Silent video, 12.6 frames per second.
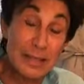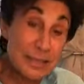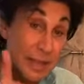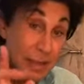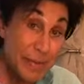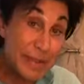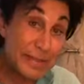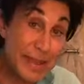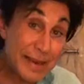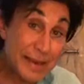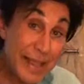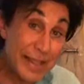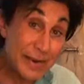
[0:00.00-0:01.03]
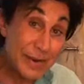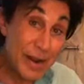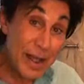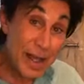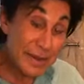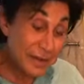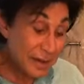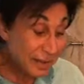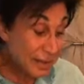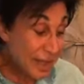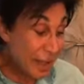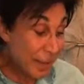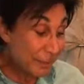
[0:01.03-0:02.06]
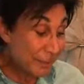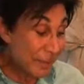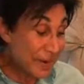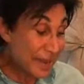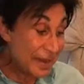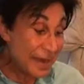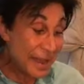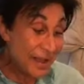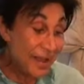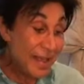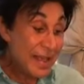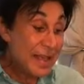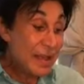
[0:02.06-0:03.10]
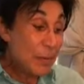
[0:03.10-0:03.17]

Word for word: I'll tell you about that later on. Yeah, but not now.